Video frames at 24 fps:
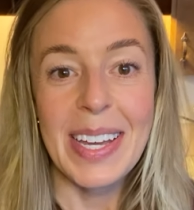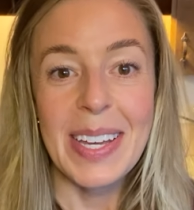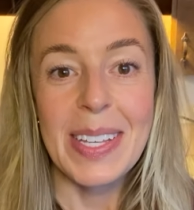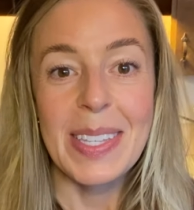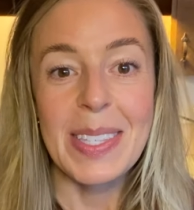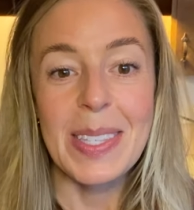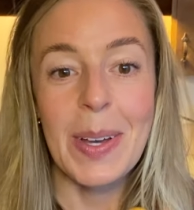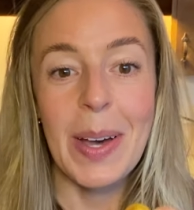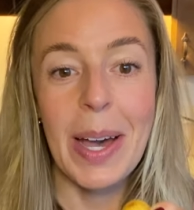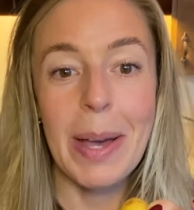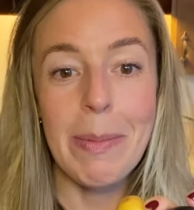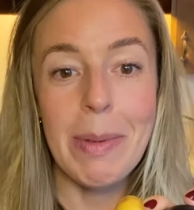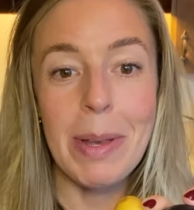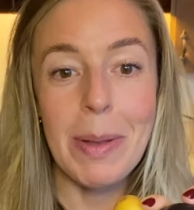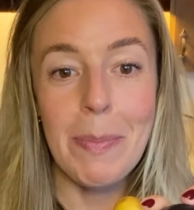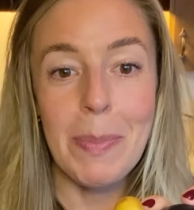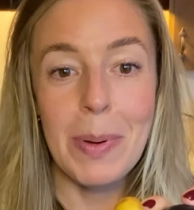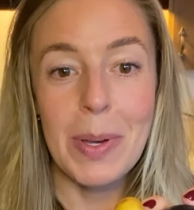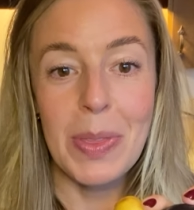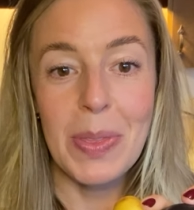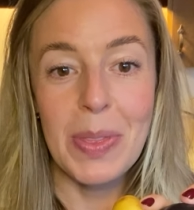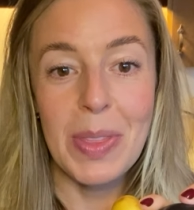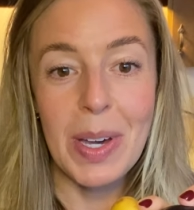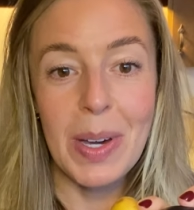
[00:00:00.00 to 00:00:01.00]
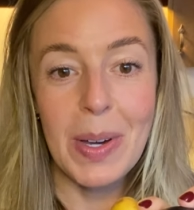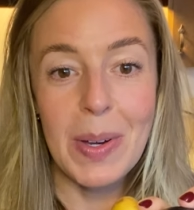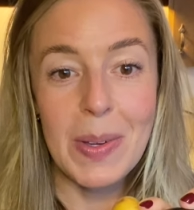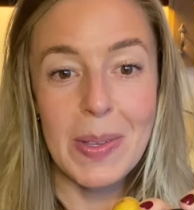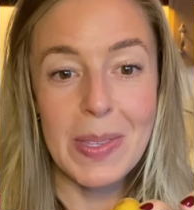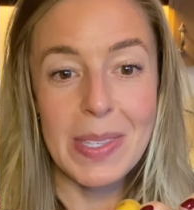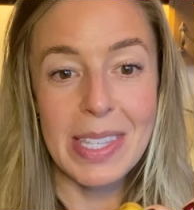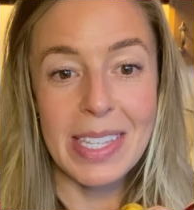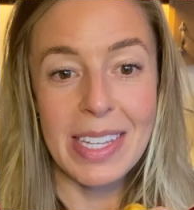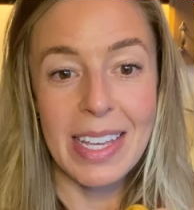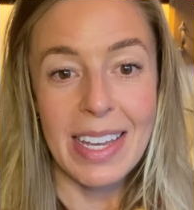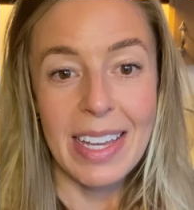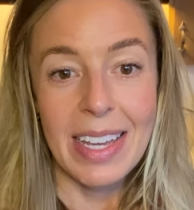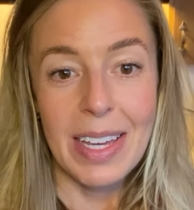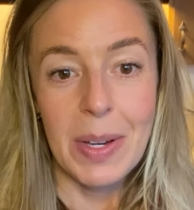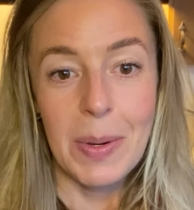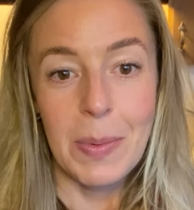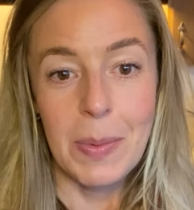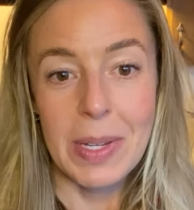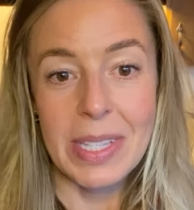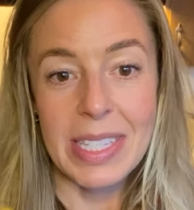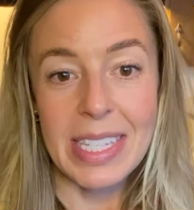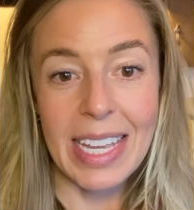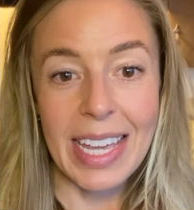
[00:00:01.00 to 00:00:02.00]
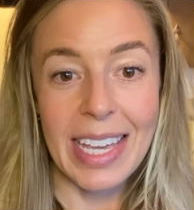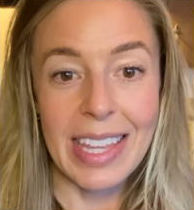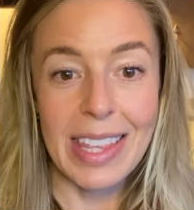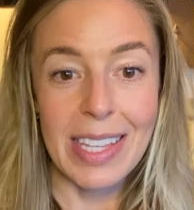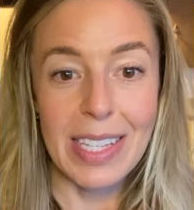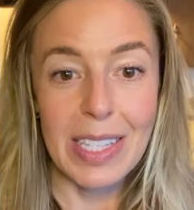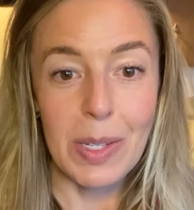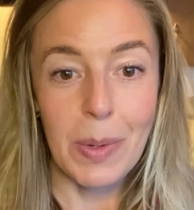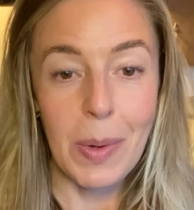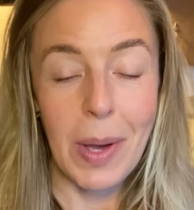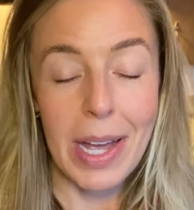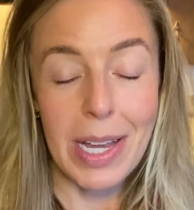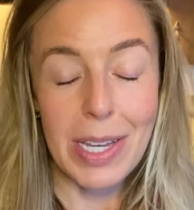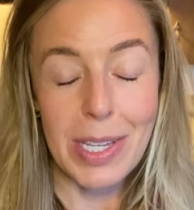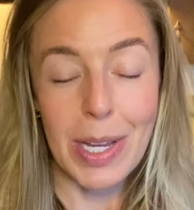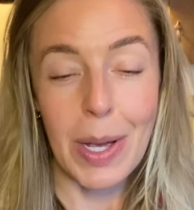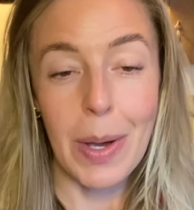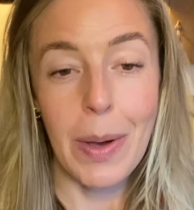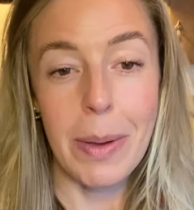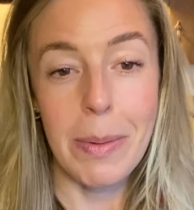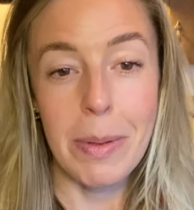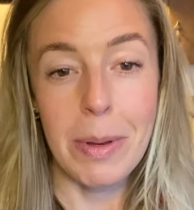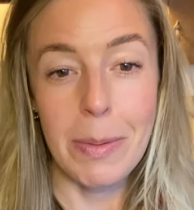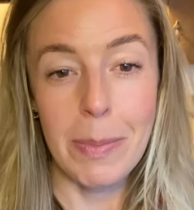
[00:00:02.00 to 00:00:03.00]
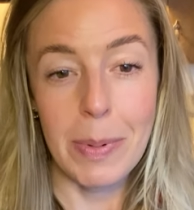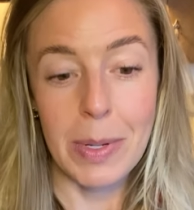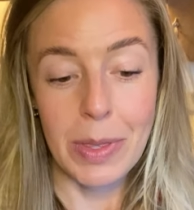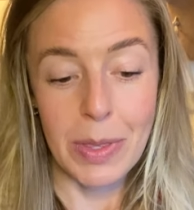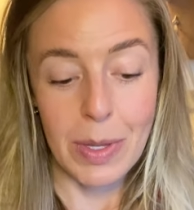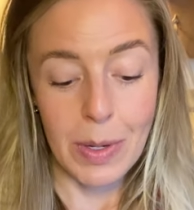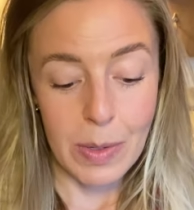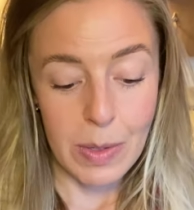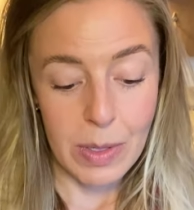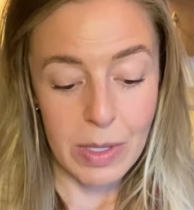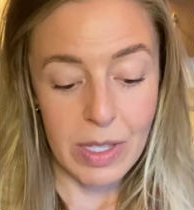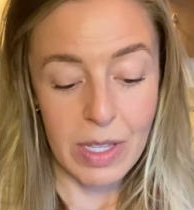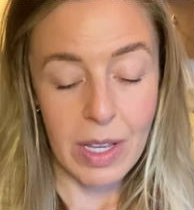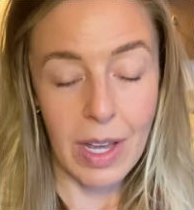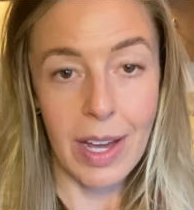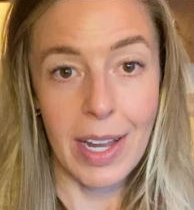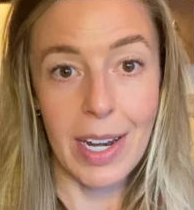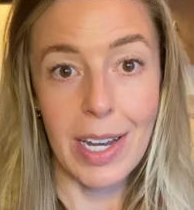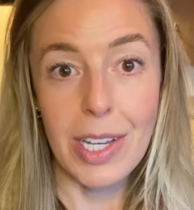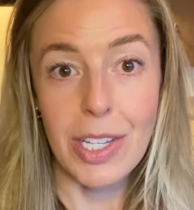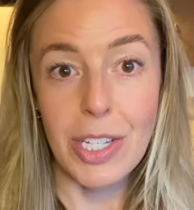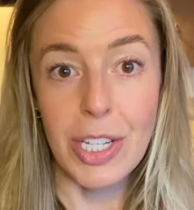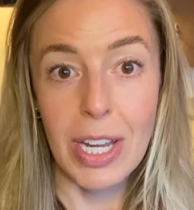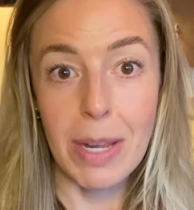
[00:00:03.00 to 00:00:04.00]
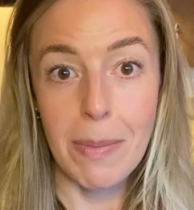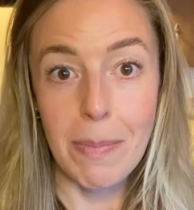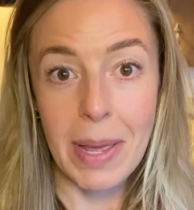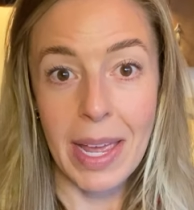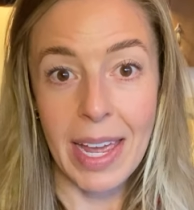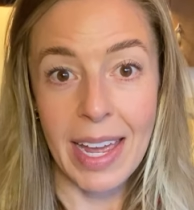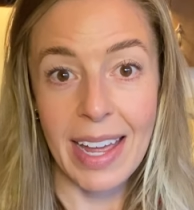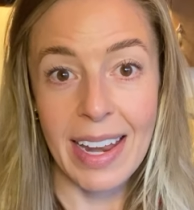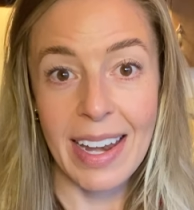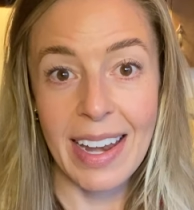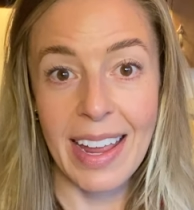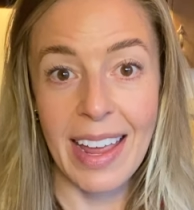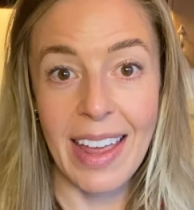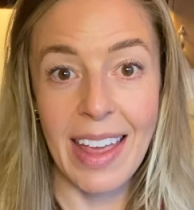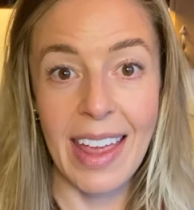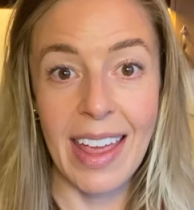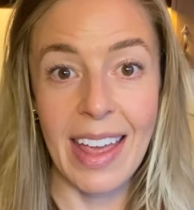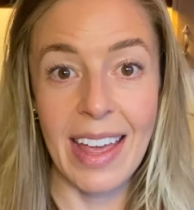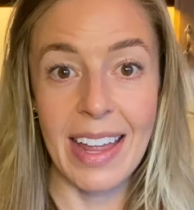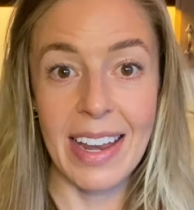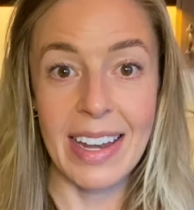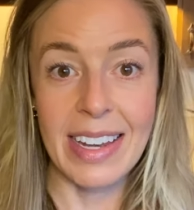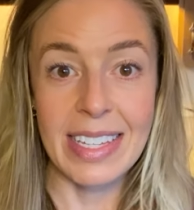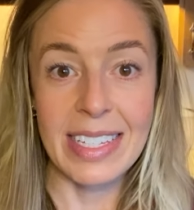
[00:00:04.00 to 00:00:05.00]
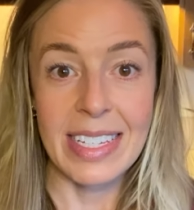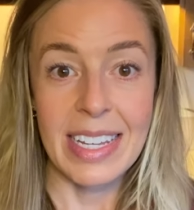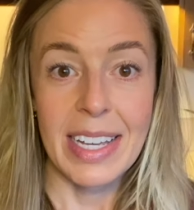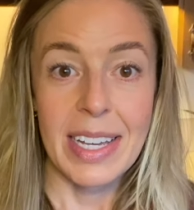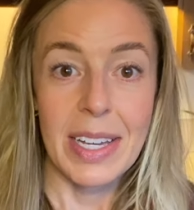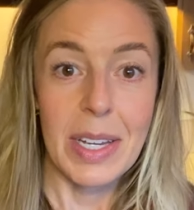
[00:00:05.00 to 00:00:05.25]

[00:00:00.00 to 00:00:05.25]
So I'm gonna put those, once I get the squash out, I'm gonna put those on a sheet pan and